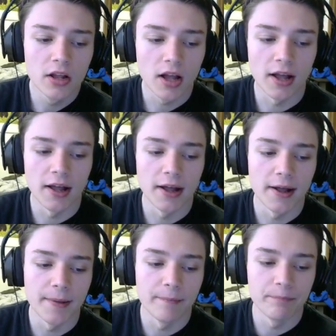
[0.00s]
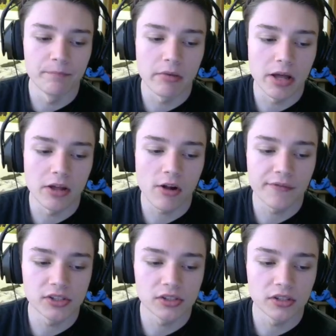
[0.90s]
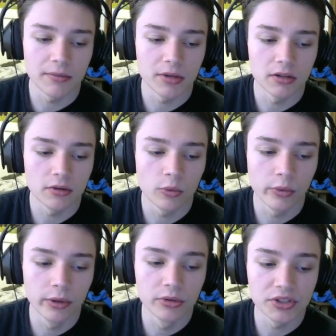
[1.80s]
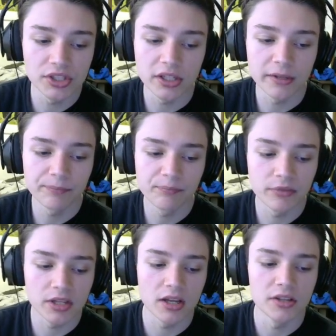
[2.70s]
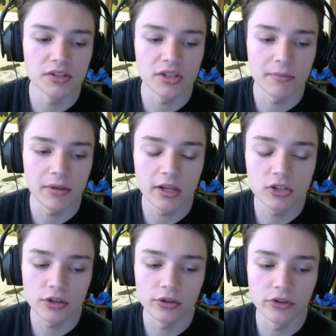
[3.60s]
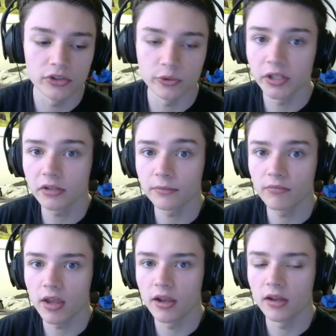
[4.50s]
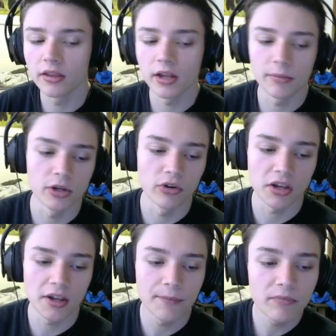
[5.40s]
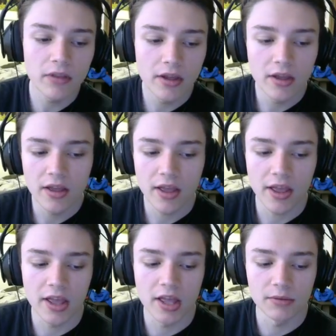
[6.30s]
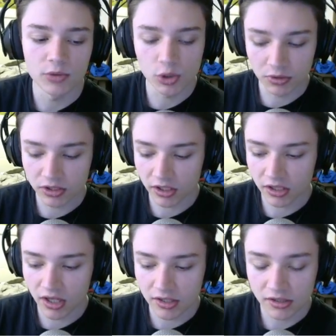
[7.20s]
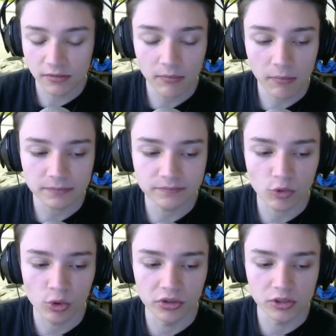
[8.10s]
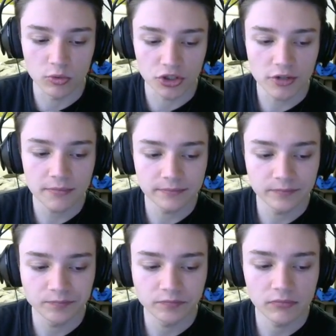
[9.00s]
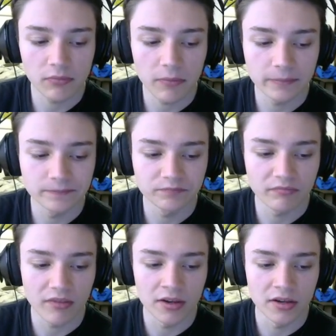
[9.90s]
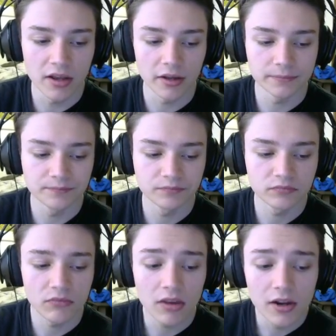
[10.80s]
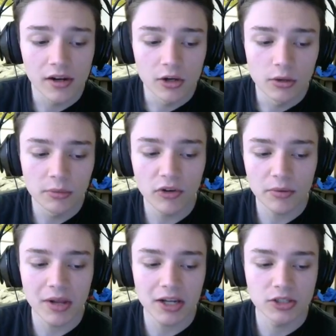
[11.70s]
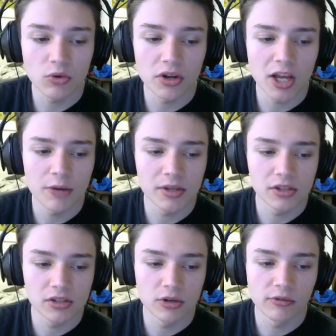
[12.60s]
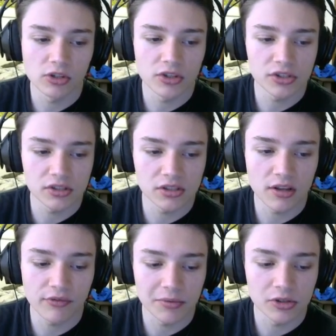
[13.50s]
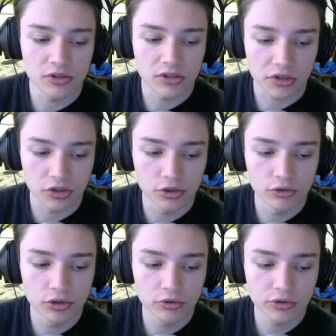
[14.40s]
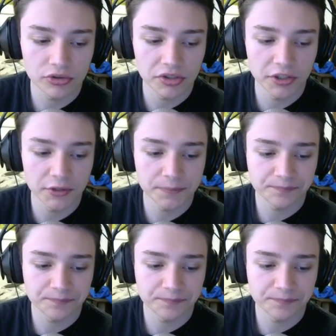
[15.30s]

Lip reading: But obviously, I mean, we will see because they play each other this week, and that'll be a great game. And I'm super excited to cast it, or at least watch it. And yeah. Move on to Black Swan now because of the overall stuff. I mean, there's nothing too interesting here.